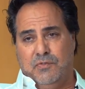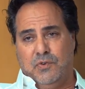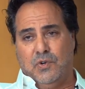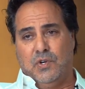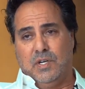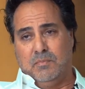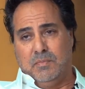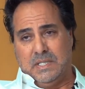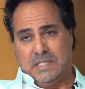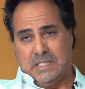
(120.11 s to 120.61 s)

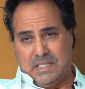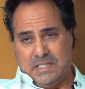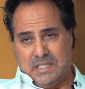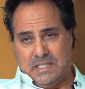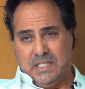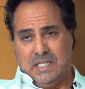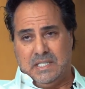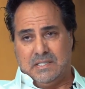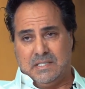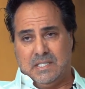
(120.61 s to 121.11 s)
flooring business
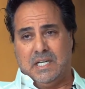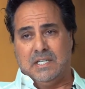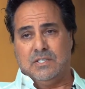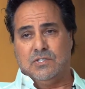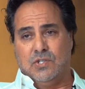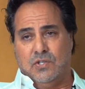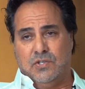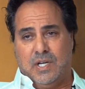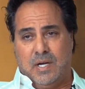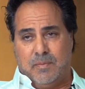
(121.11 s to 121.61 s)
is, and I
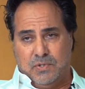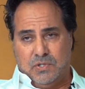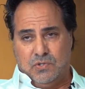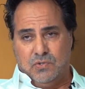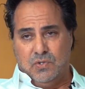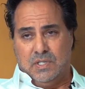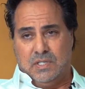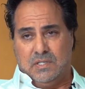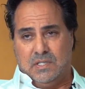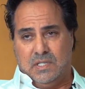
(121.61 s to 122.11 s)
saw the
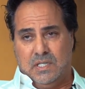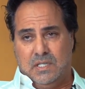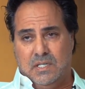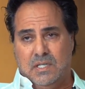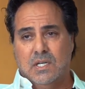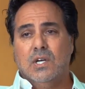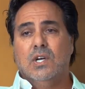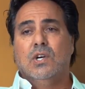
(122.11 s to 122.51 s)
opportunity